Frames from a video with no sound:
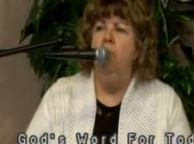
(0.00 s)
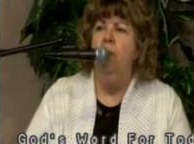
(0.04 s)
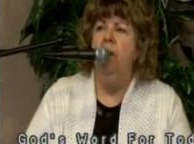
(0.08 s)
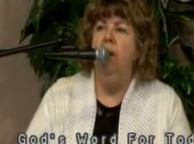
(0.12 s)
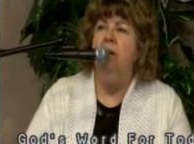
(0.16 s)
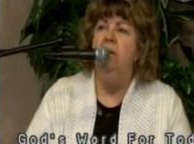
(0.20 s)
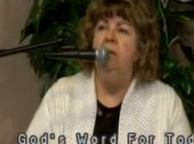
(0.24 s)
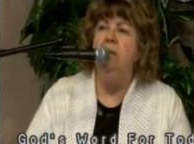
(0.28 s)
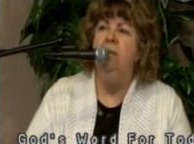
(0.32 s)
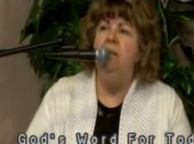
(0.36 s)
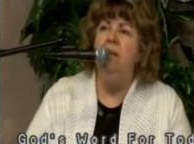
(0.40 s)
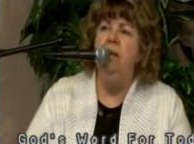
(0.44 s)

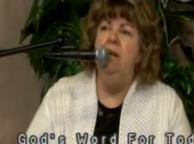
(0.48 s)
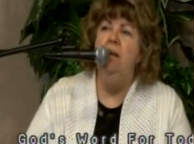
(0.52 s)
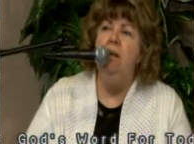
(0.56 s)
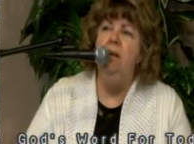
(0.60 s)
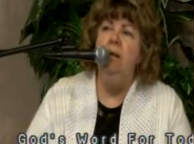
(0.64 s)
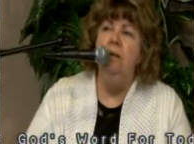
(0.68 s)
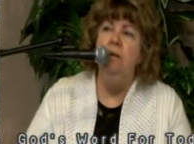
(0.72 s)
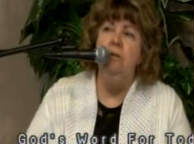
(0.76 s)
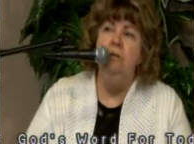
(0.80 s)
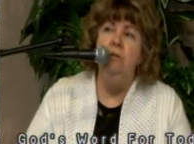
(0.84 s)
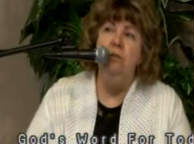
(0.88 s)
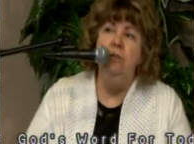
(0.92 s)
And
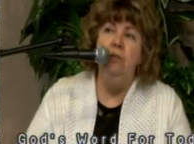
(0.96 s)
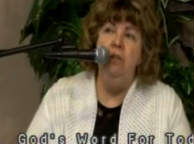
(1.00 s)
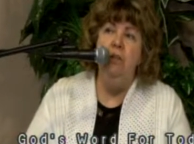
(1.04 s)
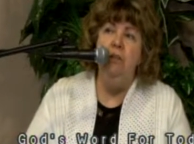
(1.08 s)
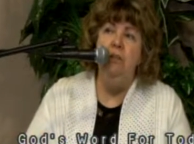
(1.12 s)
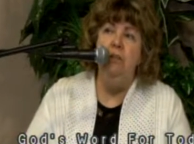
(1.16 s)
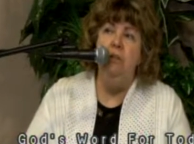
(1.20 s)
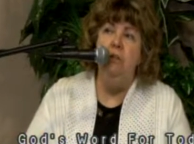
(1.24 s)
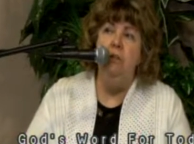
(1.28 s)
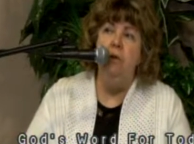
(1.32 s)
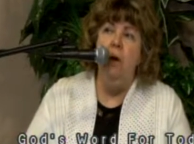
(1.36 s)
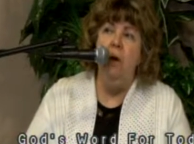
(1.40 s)
see,
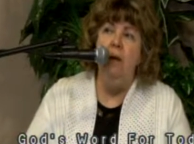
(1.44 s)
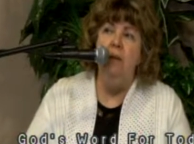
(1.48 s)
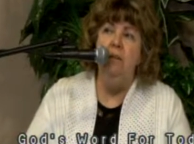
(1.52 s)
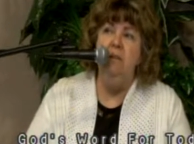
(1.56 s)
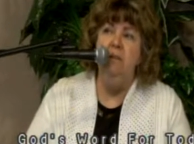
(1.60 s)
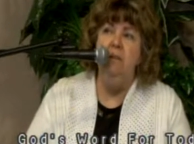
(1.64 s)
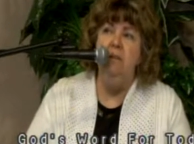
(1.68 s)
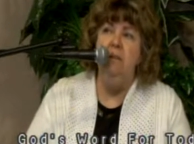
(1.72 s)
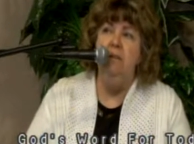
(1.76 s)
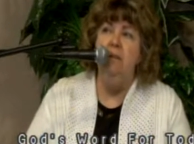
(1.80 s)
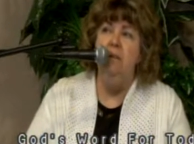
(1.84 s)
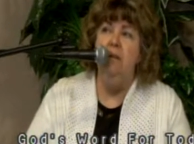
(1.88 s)
Jesus
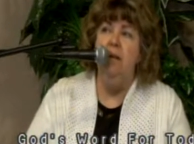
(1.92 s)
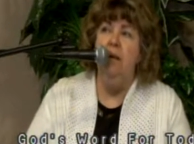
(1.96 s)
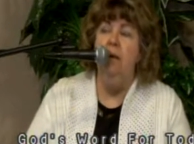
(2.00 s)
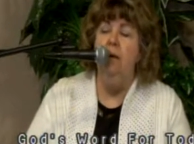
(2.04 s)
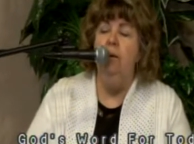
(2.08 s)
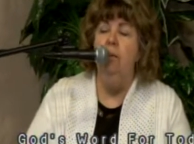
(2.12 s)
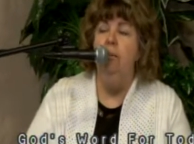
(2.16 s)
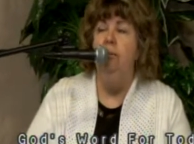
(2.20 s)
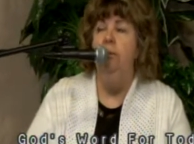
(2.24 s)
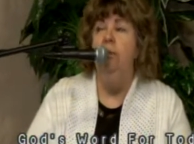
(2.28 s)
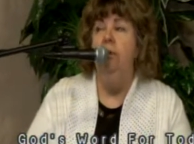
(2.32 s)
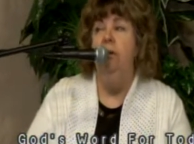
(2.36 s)
Christ is the
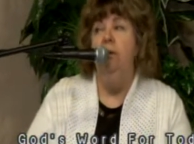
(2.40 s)
same